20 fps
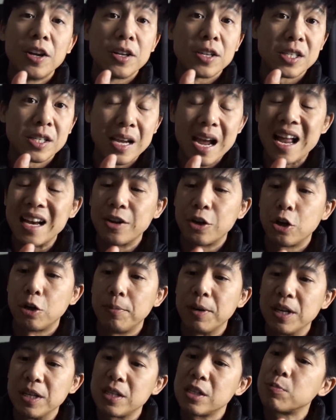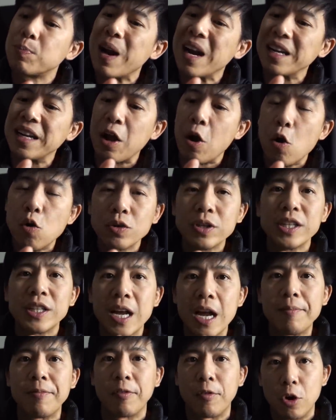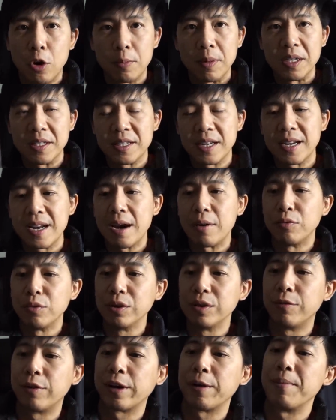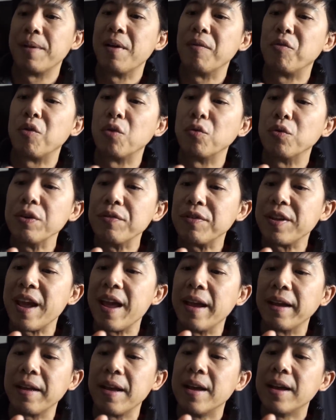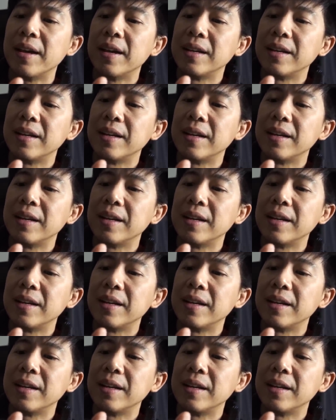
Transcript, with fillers: Scarlet hermits is probably the only type of hermits that I really recommend for a reef tank.